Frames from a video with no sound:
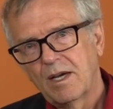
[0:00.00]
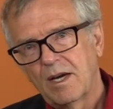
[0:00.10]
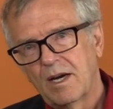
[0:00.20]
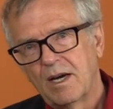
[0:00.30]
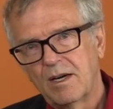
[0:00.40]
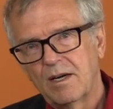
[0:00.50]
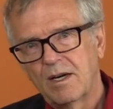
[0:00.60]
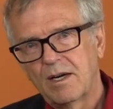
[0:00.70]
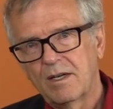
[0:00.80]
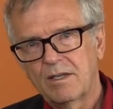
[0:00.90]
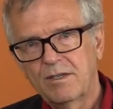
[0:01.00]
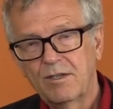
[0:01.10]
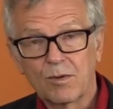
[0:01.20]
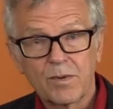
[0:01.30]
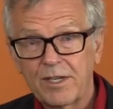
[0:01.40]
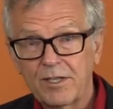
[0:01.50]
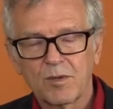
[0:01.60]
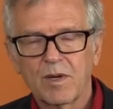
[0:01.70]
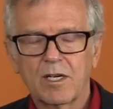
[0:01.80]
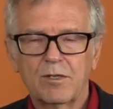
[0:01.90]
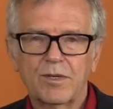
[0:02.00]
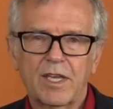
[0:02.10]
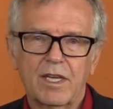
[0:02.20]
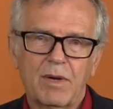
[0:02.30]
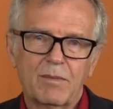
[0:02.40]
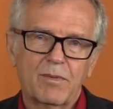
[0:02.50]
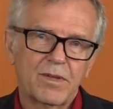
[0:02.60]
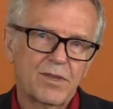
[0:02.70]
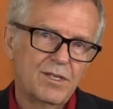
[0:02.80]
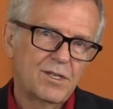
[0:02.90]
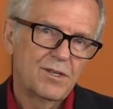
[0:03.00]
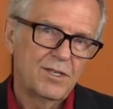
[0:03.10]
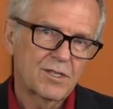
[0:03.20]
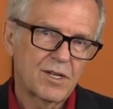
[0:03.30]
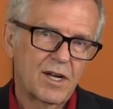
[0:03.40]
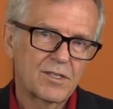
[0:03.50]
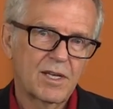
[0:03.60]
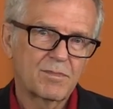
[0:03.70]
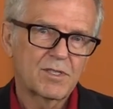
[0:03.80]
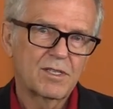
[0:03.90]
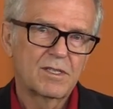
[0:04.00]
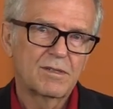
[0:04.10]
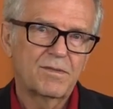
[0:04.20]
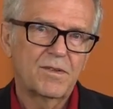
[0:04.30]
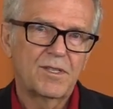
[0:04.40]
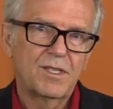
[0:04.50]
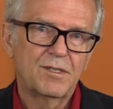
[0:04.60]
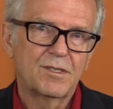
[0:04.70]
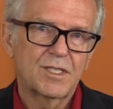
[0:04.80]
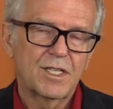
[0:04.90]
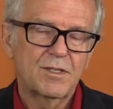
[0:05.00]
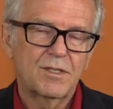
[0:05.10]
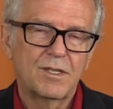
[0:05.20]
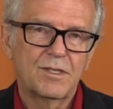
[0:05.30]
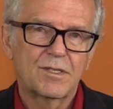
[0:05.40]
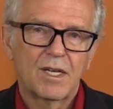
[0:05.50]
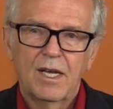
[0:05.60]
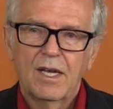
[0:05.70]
René Girard, who came up with these concepts in the 50s and 60s,